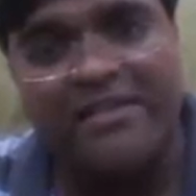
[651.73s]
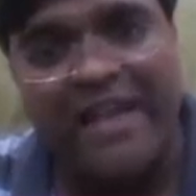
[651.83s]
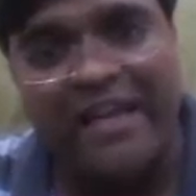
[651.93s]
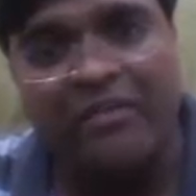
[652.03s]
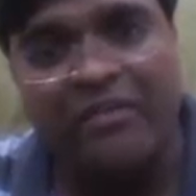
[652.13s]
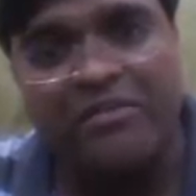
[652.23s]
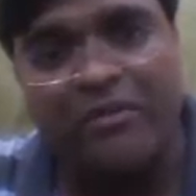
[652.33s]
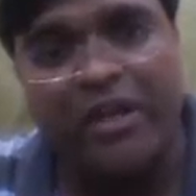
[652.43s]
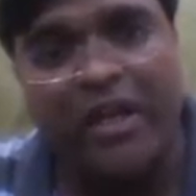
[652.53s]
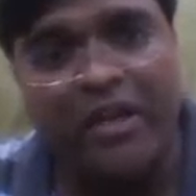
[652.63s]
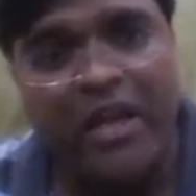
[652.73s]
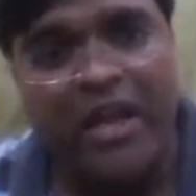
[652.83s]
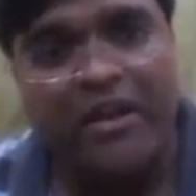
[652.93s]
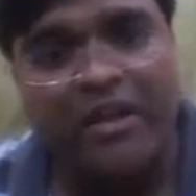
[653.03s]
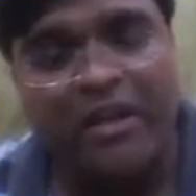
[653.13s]
You can get the vertex
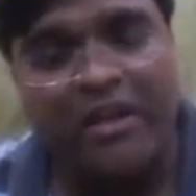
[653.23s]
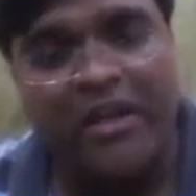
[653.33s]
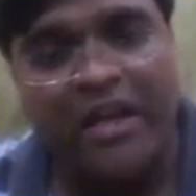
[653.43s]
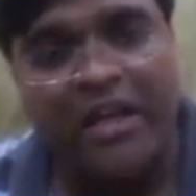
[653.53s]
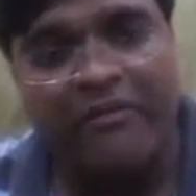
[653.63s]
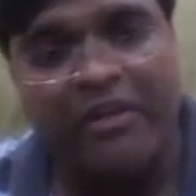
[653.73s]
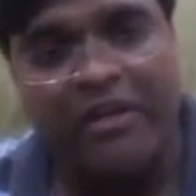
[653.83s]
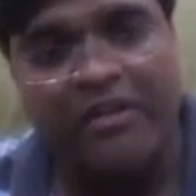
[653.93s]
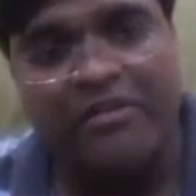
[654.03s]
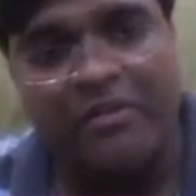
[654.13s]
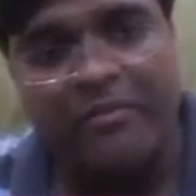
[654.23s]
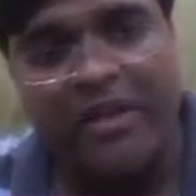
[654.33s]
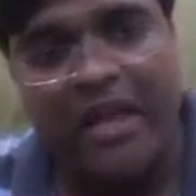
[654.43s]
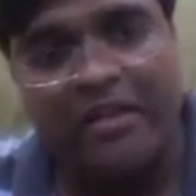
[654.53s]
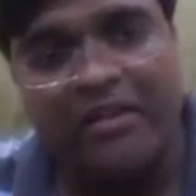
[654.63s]
and you can get an idea by this
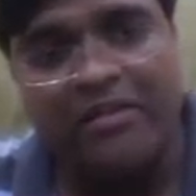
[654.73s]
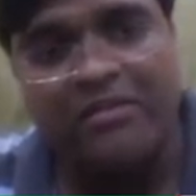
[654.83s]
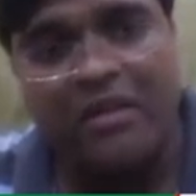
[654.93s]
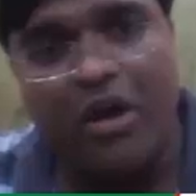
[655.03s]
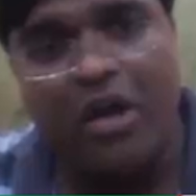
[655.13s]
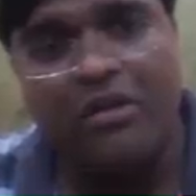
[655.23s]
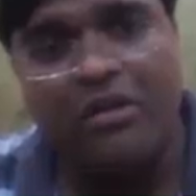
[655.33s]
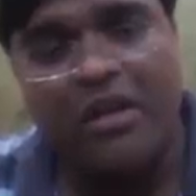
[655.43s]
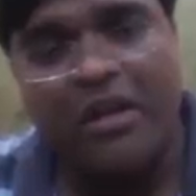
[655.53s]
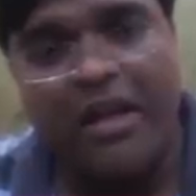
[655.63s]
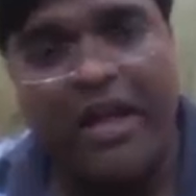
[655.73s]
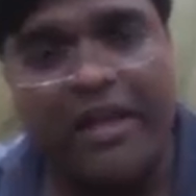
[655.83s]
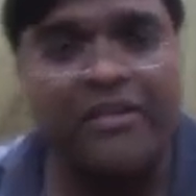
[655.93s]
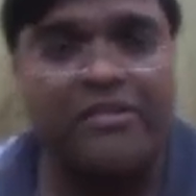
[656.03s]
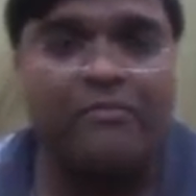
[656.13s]
seeing the sign of this 4a,
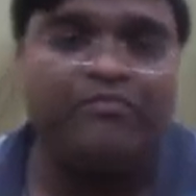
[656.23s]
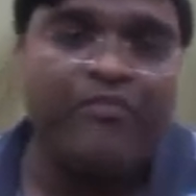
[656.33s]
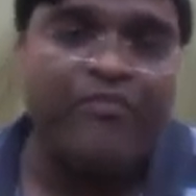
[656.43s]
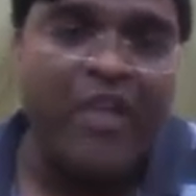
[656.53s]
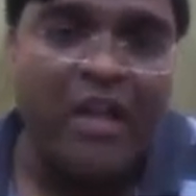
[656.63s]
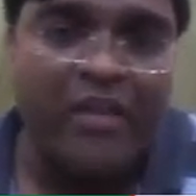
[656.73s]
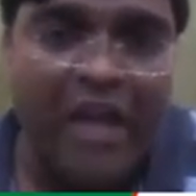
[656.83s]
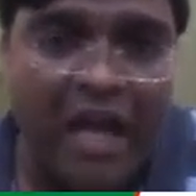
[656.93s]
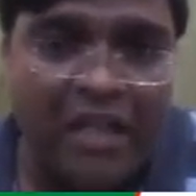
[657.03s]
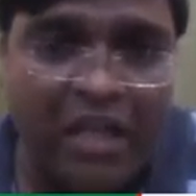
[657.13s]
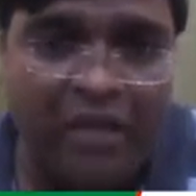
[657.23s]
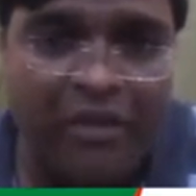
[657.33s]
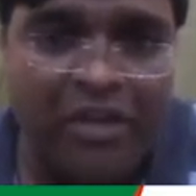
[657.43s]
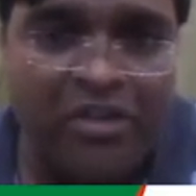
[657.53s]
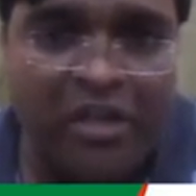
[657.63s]
you can get an idea whether this will be
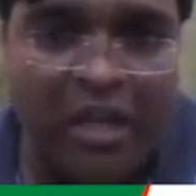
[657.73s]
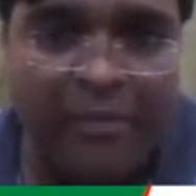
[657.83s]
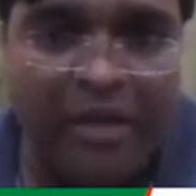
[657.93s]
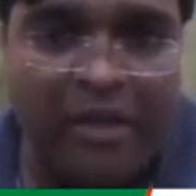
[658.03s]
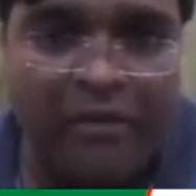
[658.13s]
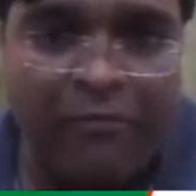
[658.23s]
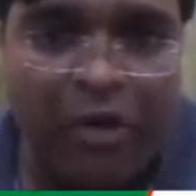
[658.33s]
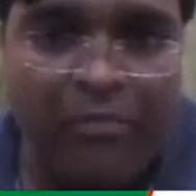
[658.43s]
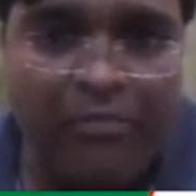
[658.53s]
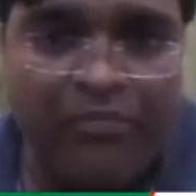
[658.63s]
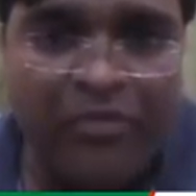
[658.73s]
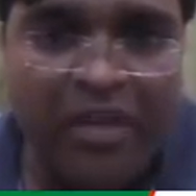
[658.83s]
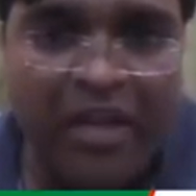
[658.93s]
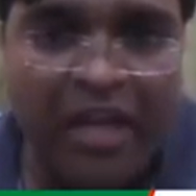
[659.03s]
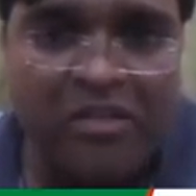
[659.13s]
like this or like
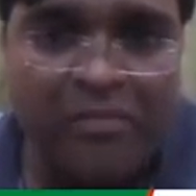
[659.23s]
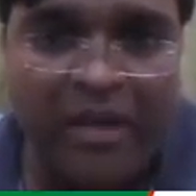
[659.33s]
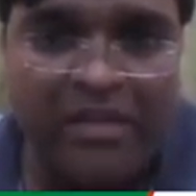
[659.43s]
this.